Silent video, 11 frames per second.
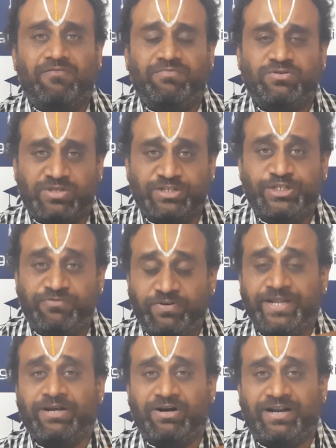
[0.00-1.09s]
So the
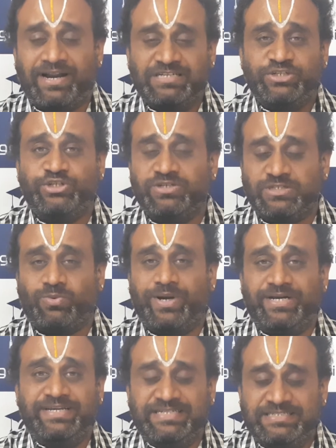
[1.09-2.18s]
shifting or transition is
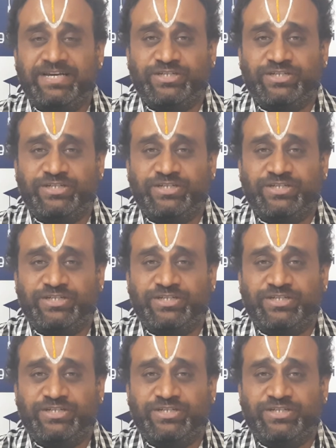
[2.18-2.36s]
quite easy,